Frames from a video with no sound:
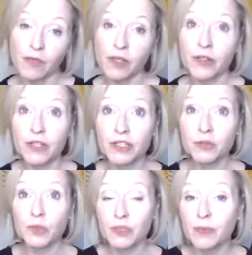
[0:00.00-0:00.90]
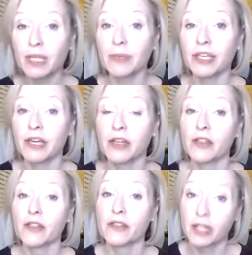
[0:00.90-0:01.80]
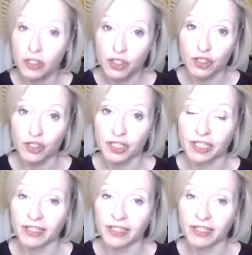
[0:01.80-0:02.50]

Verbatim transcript: this was maybe their journey